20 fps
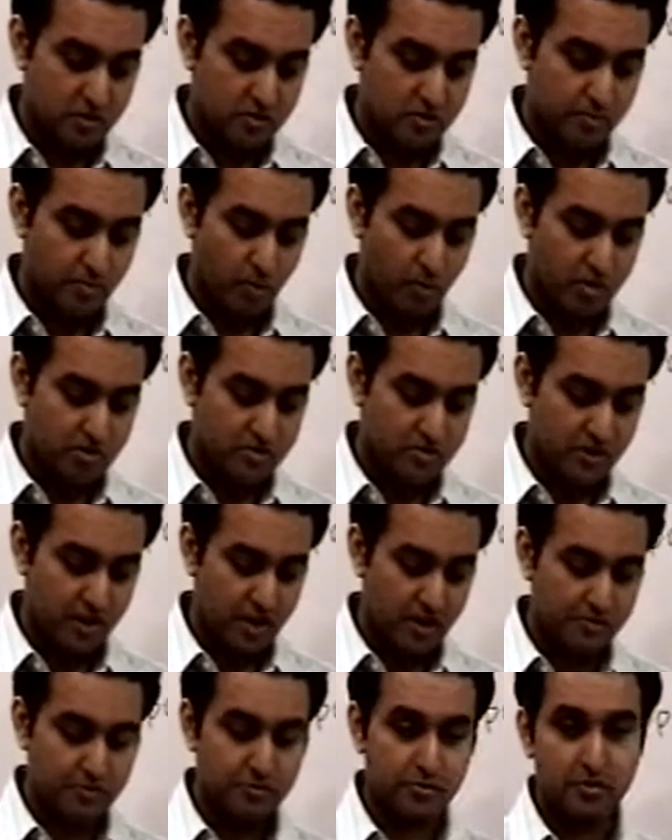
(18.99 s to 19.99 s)
sports
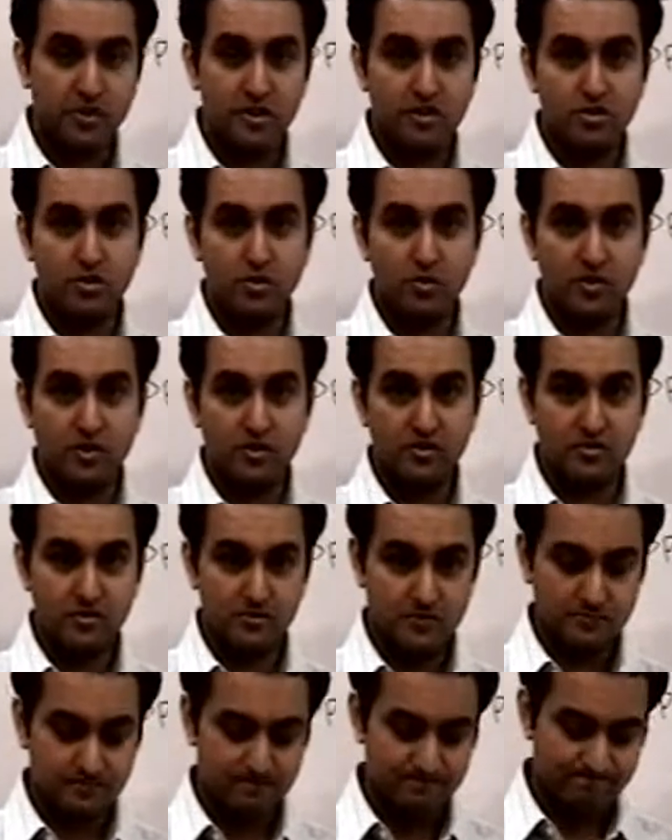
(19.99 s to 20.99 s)
and games for their students.